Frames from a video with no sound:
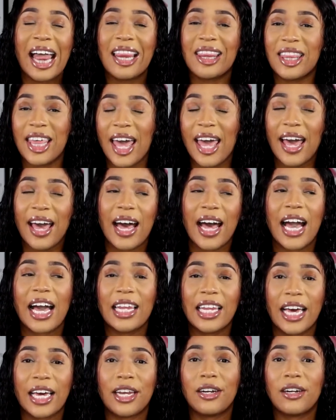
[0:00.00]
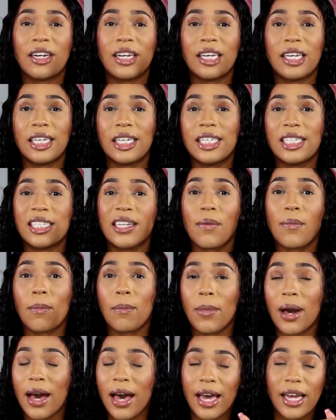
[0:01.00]
that highlighter is
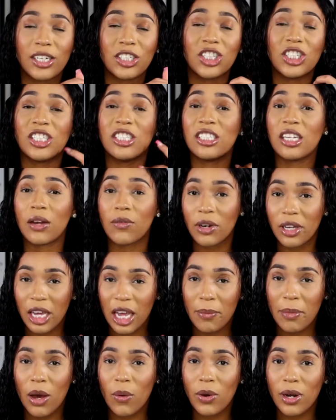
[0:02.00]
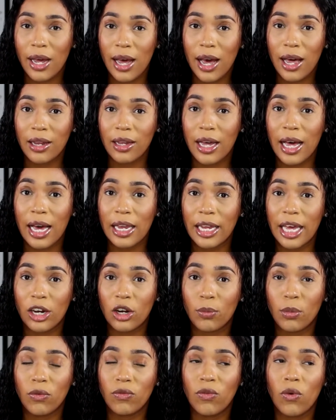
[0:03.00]
mine she's never came out with a
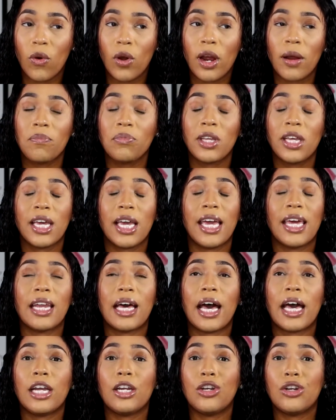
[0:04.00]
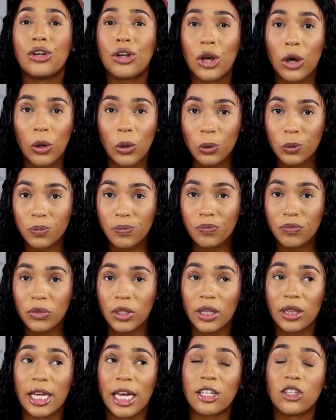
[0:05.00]
highlighter before and I know
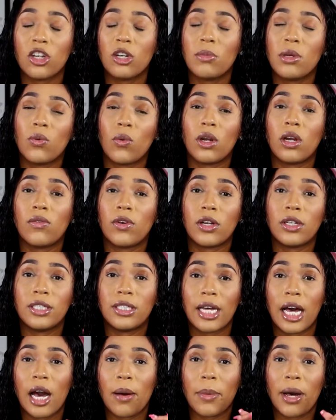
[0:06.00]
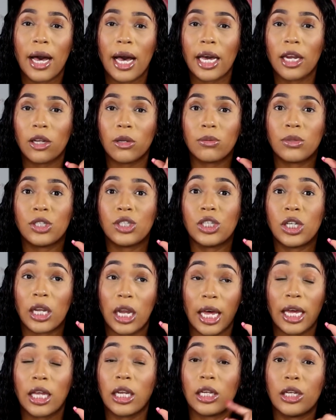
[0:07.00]
that's going to be one of her top items to
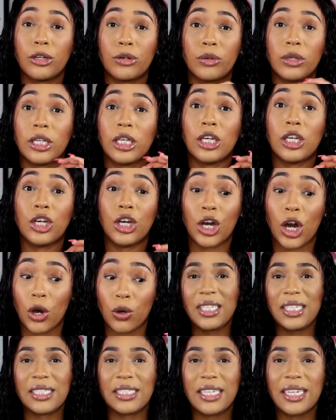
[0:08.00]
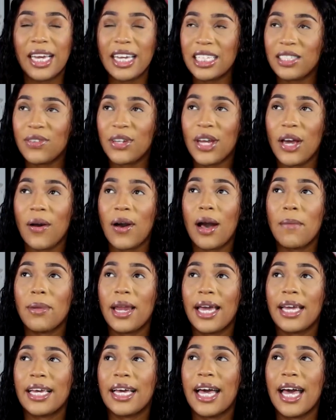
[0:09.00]
like literally go. In today's video, I'm
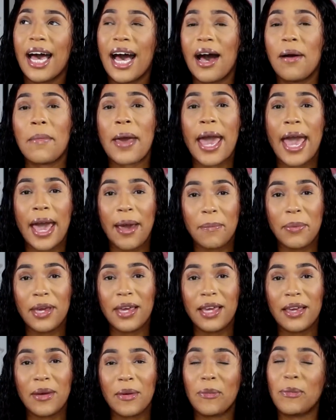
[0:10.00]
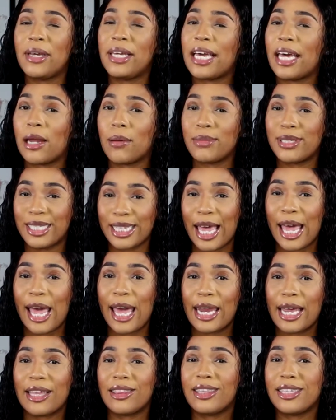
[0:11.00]
like, I'm happy, but yet I'm
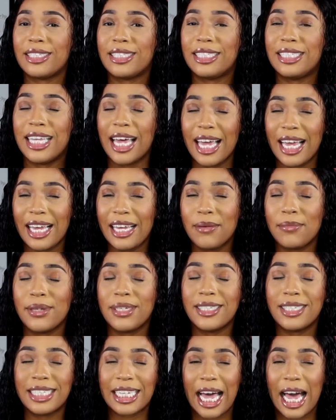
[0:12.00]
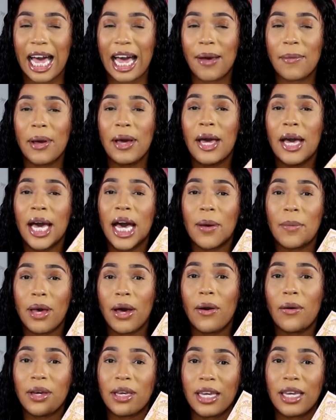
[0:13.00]
sad at the same time
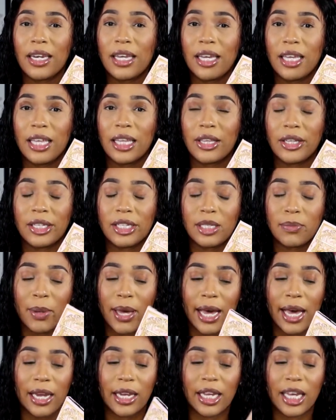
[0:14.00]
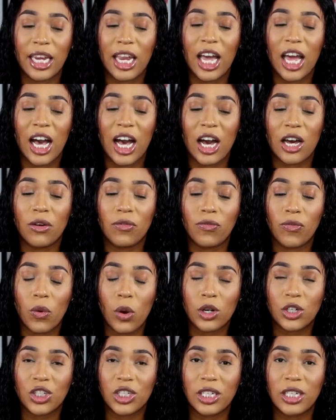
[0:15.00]
about getting this palette.
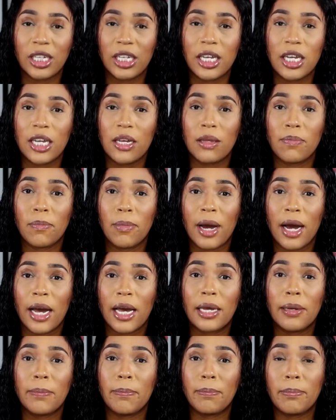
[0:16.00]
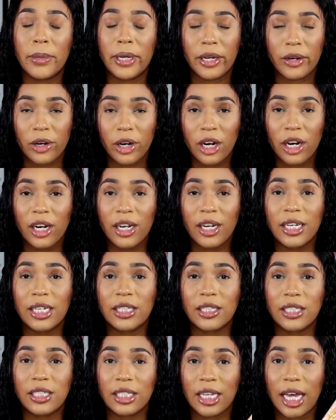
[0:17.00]
Unfortunately, my mirror
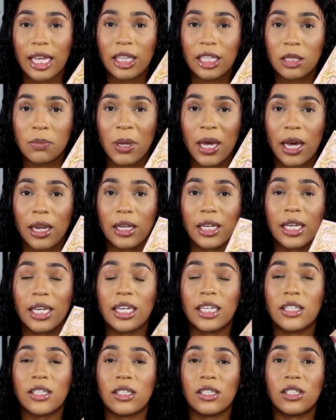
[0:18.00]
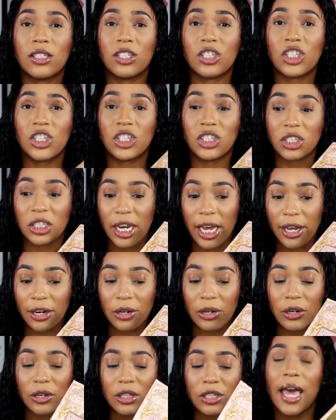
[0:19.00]
inside this palette is
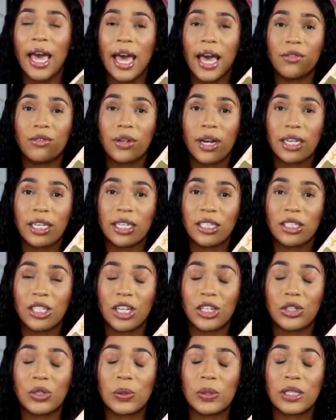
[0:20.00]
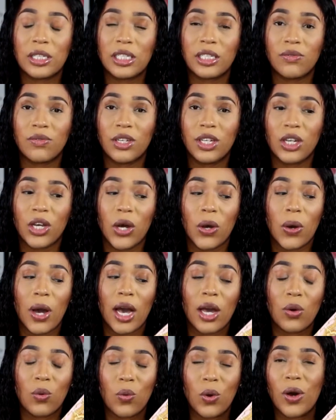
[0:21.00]
shattered. After I get done doing this video,
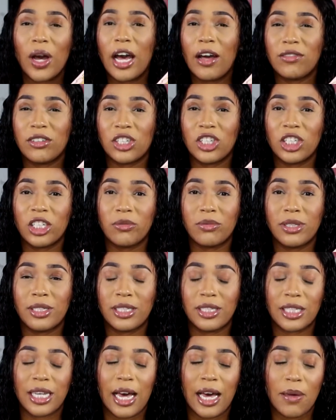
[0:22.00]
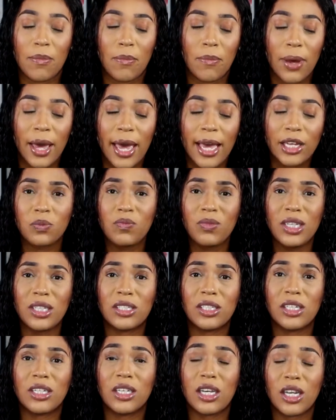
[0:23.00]
I will have to ship this guy back
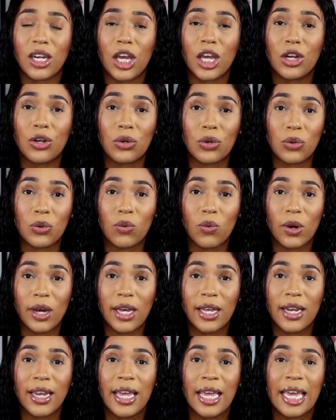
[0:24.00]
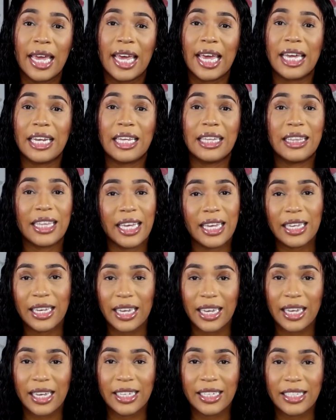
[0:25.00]
to get a new one. And the thing
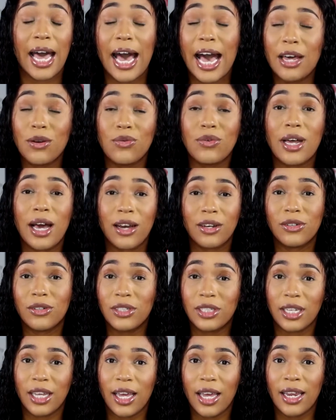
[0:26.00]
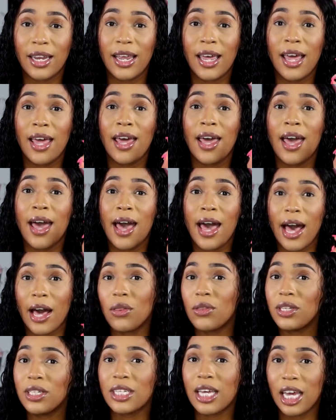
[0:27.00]
is, I do not understand how
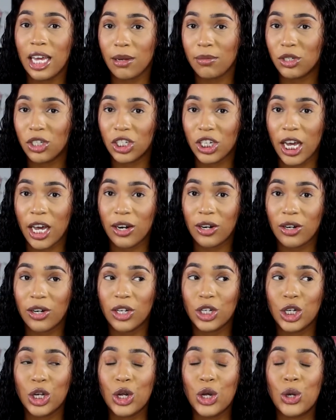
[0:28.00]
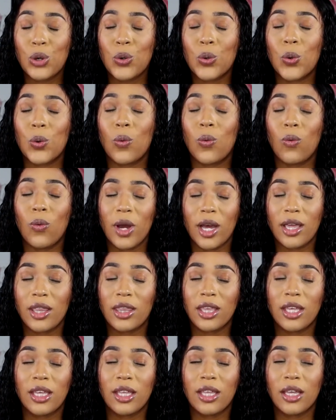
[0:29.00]
this came shattered
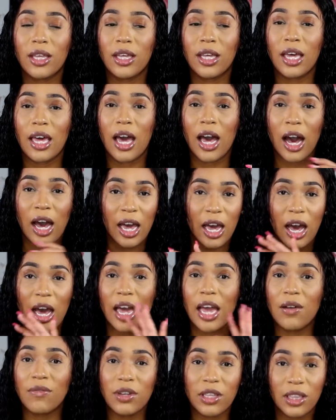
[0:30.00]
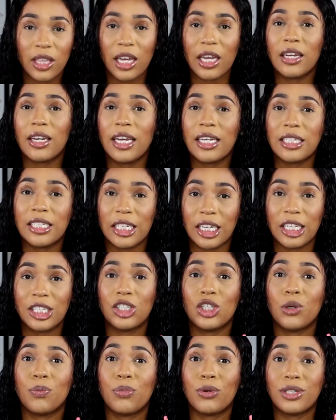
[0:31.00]
with everything they did
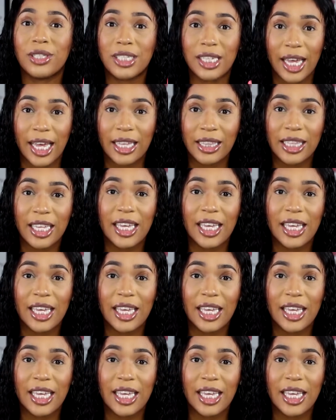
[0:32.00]
to protect